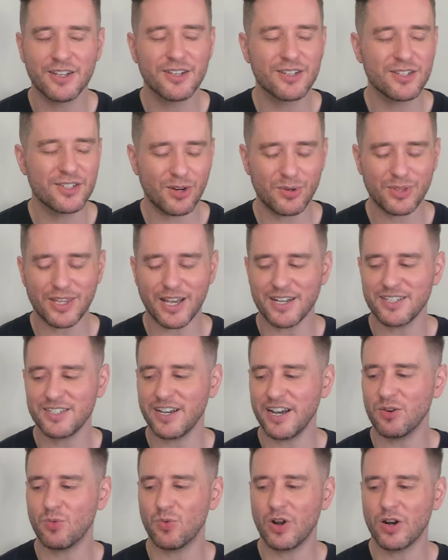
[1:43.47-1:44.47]
So with that
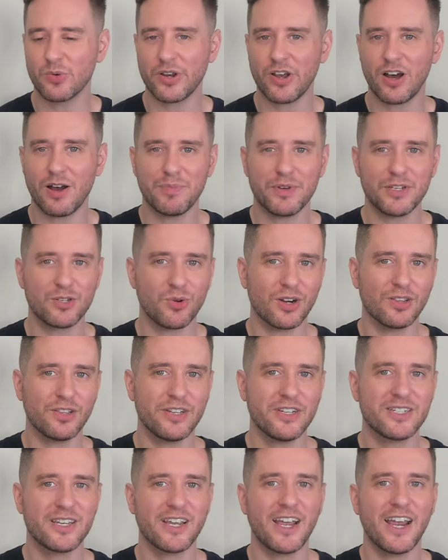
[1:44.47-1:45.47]
said, why don't we hop into our
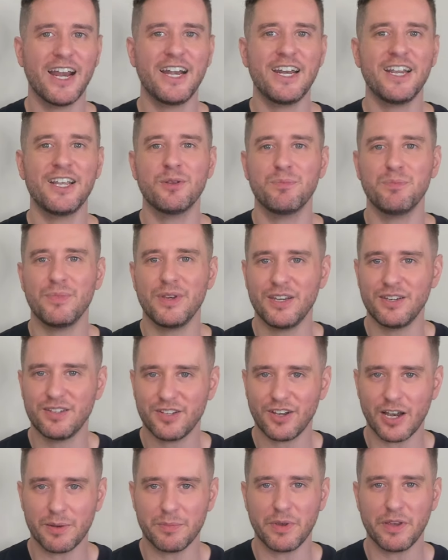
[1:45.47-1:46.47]
list? And in the
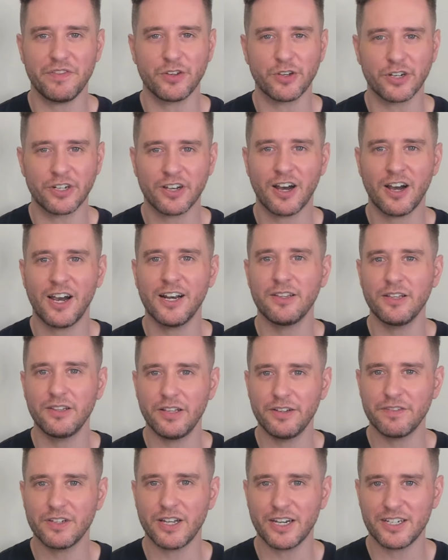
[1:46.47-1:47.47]
meantime, if you could kindly
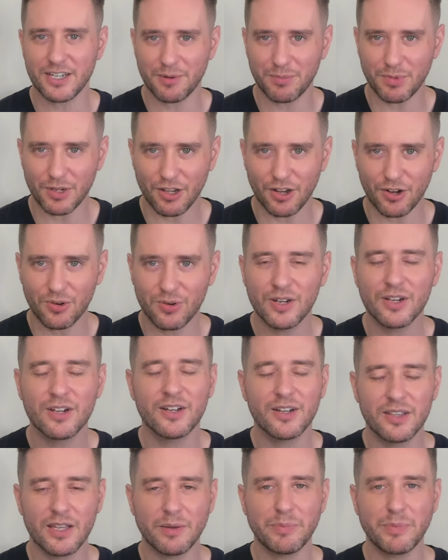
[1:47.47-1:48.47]
leave a like down below,
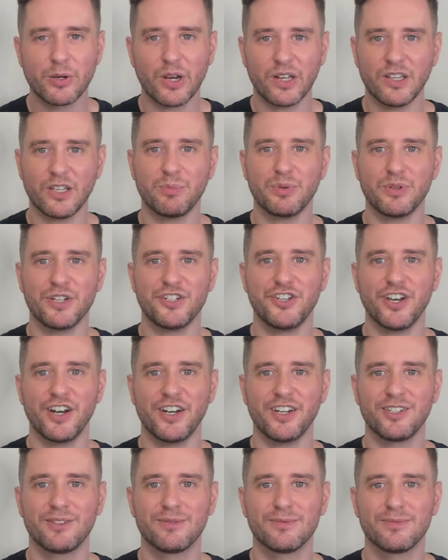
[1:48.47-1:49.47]
that'd be greatly appreciated.